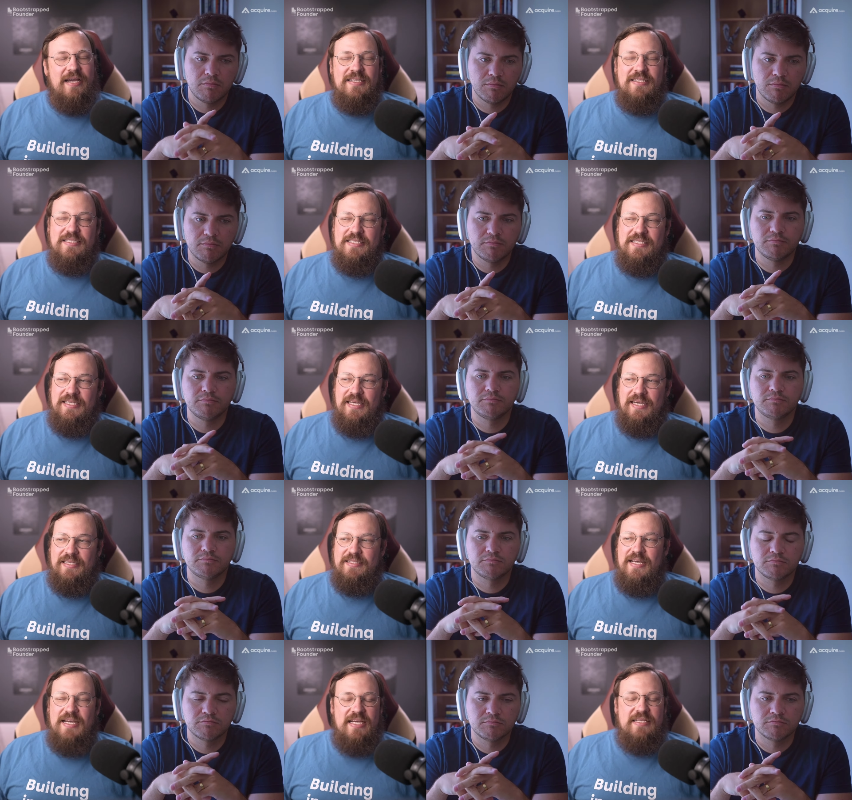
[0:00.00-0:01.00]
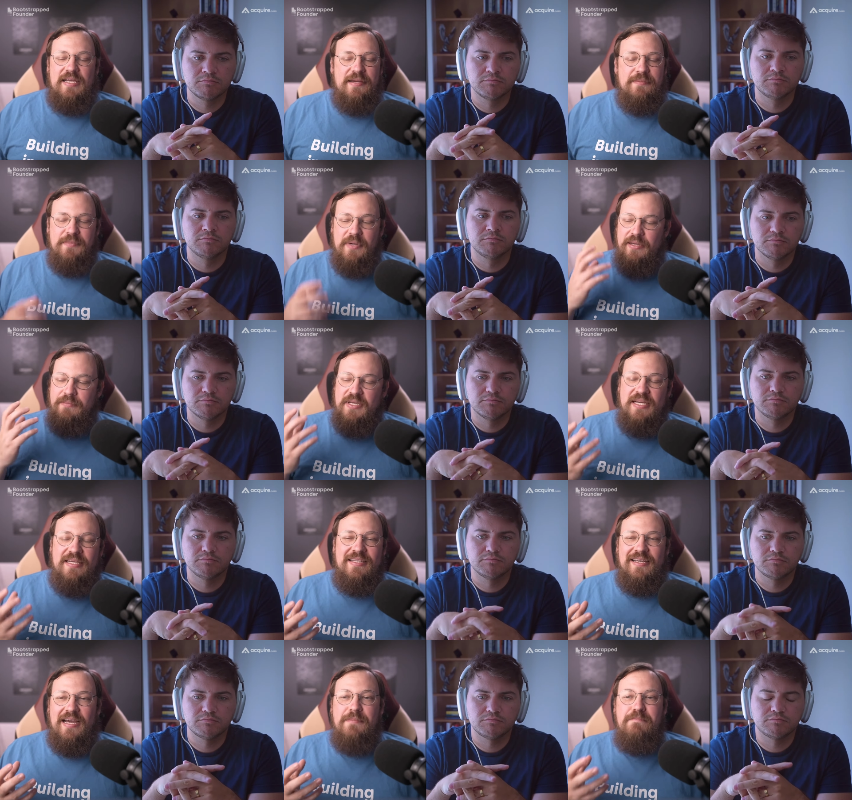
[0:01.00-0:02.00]
Speaker 1: I could see that. It, I'm I'm kind
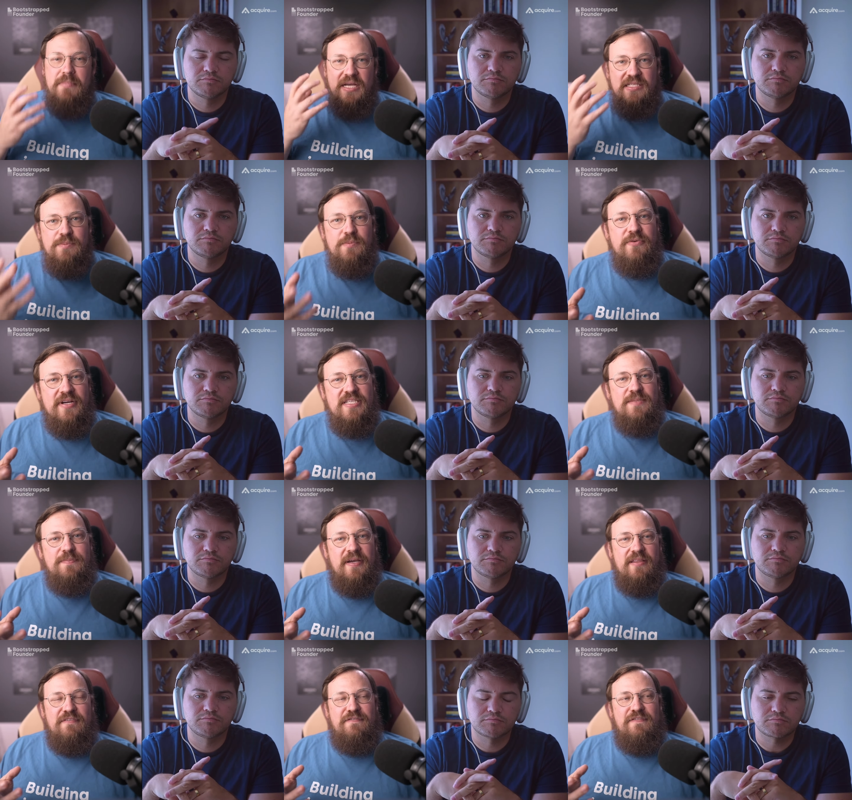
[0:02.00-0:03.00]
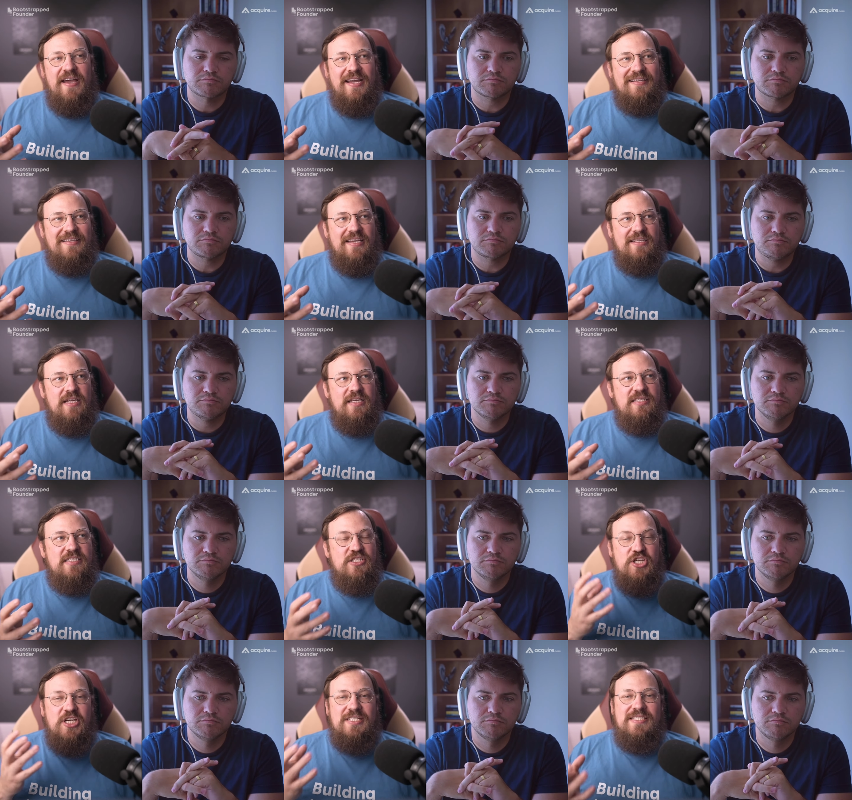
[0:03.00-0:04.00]
of I'm mesmerized by the fact that it's
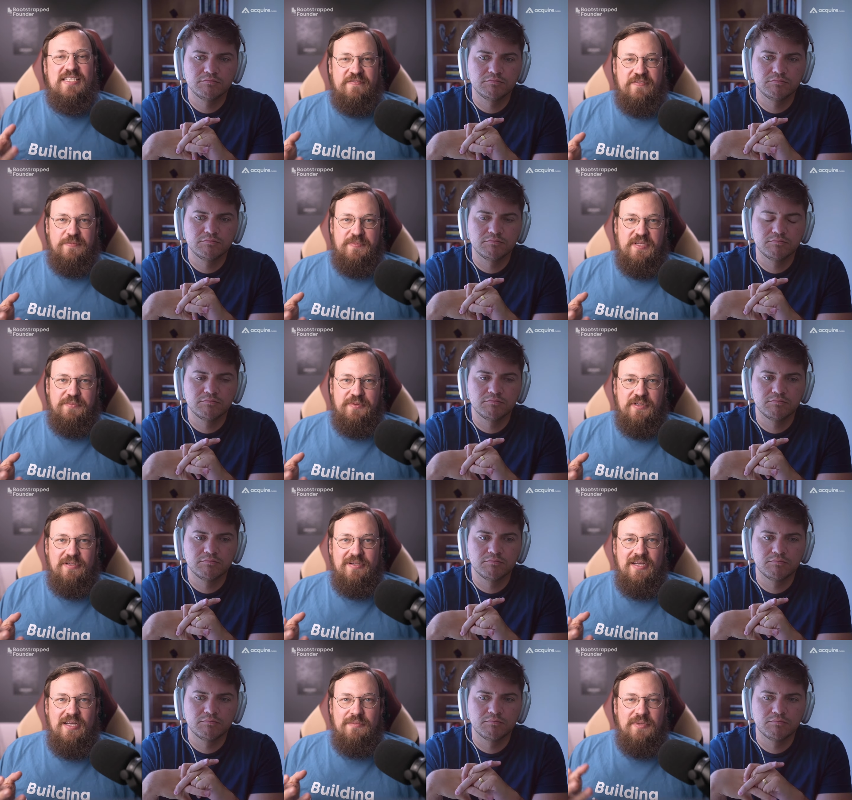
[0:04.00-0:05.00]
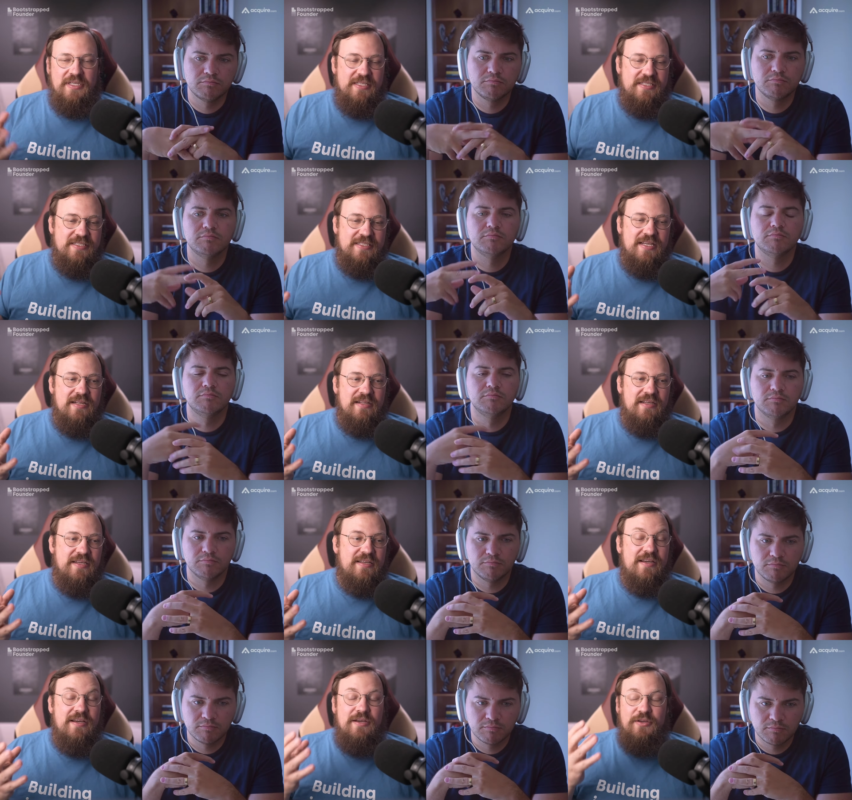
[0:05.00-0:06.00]
just seven people because
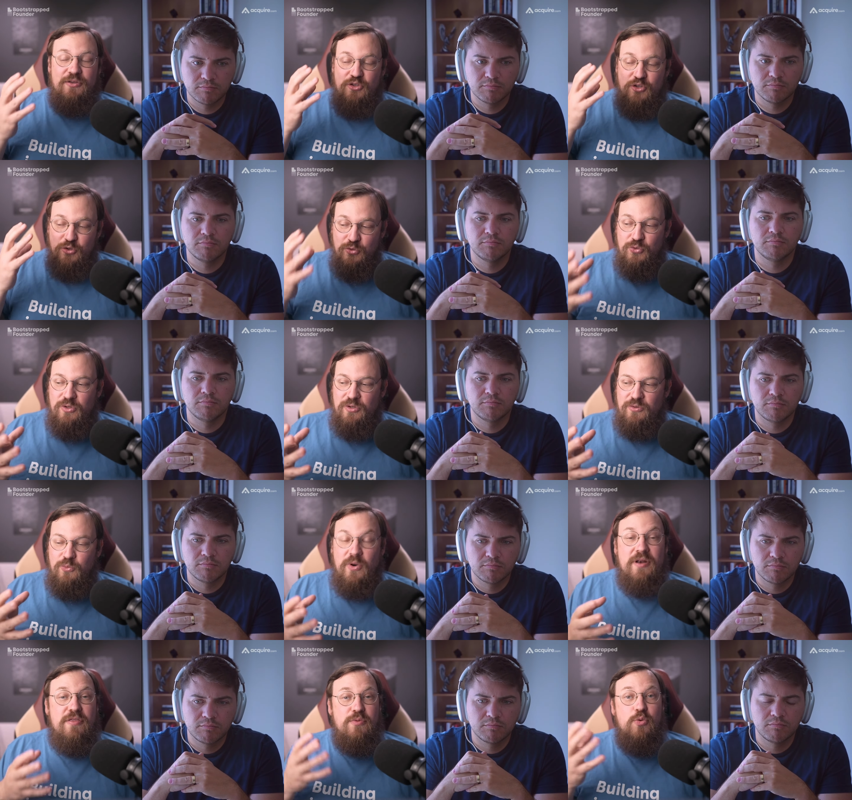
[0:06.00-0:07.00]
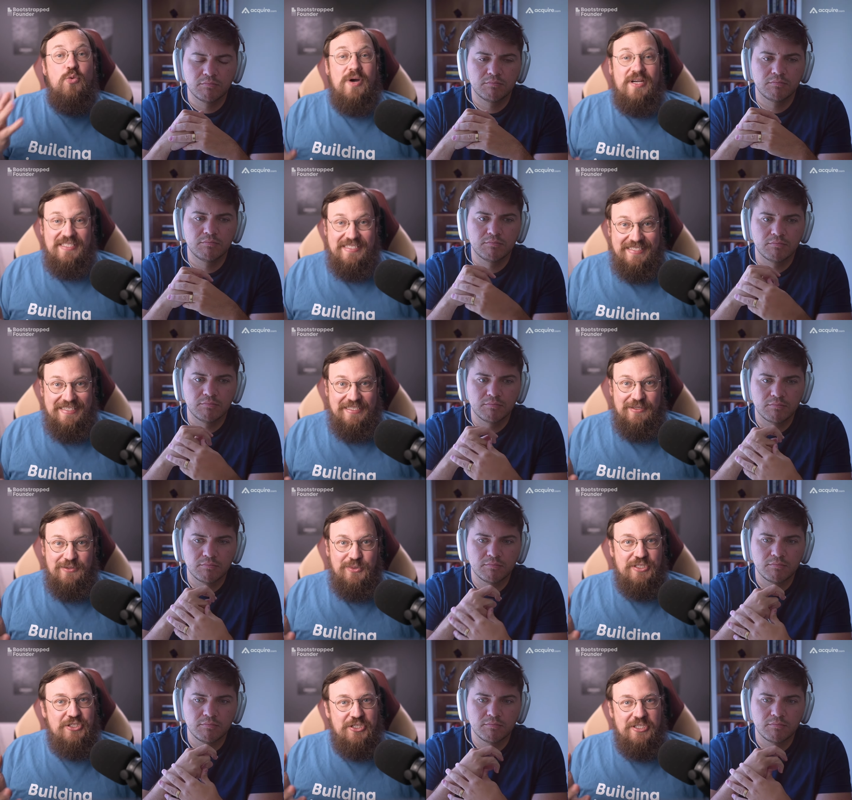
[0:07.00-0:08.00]
like you went through YC,
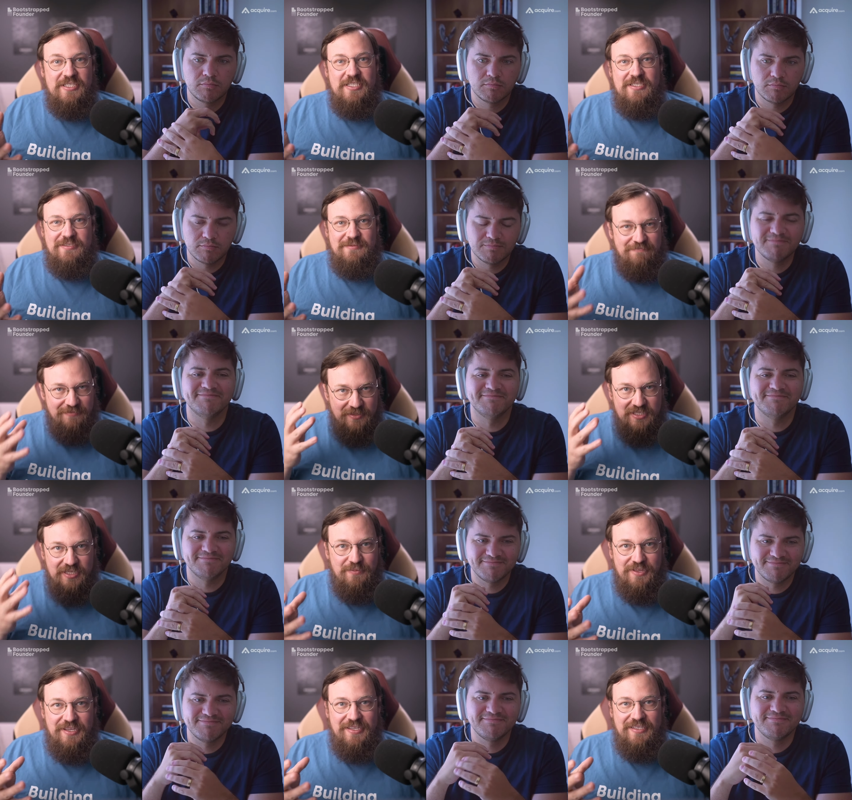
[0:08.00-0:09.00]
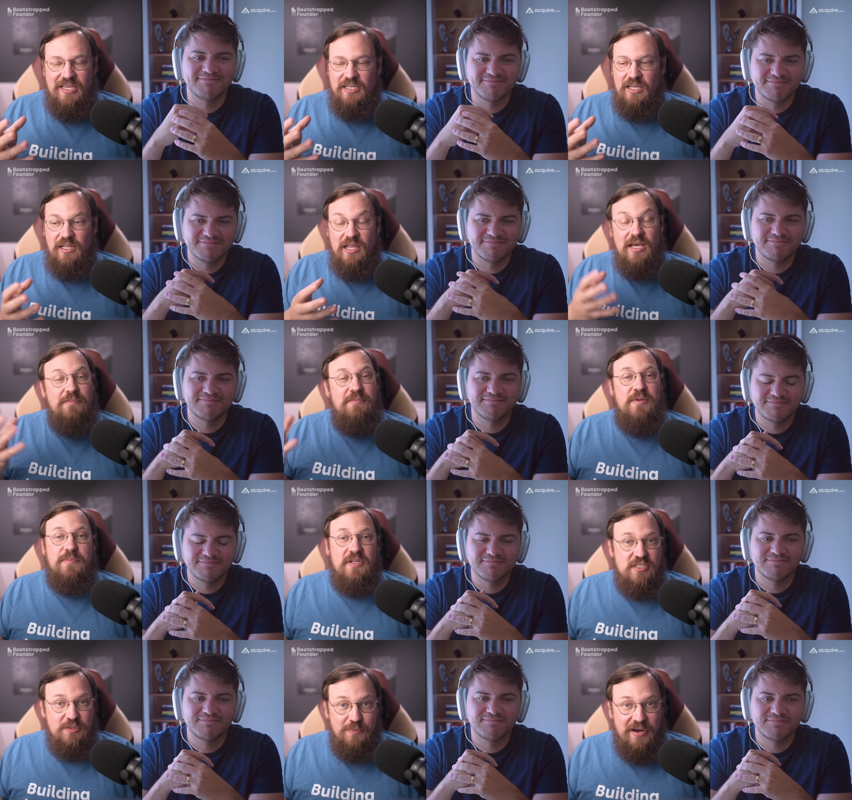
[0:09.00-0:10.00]
which is something that a lot of
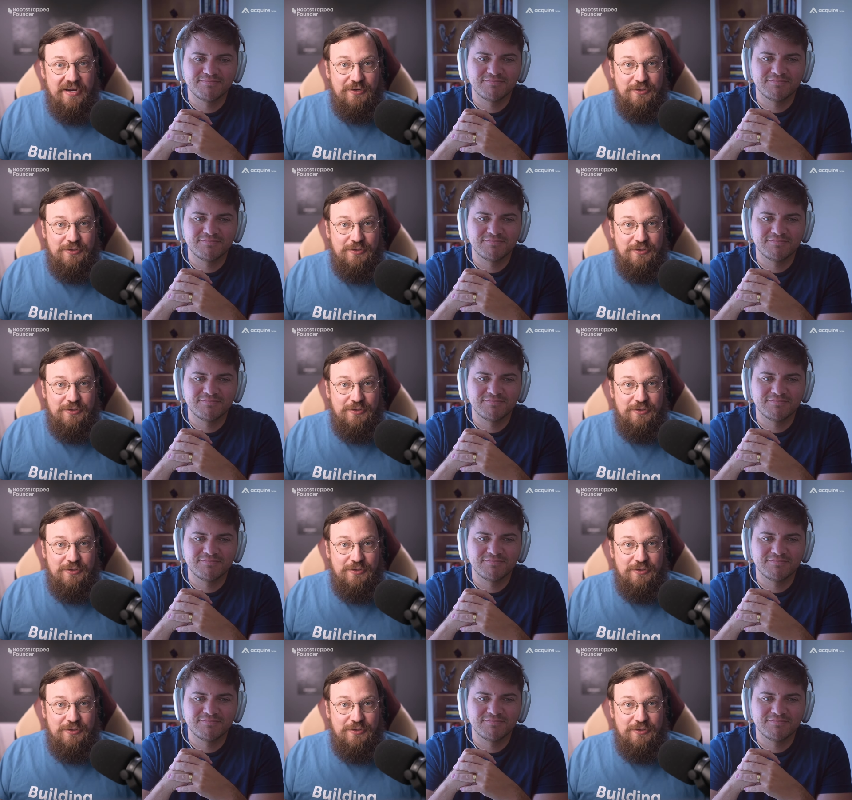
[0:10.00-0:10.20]
people aspire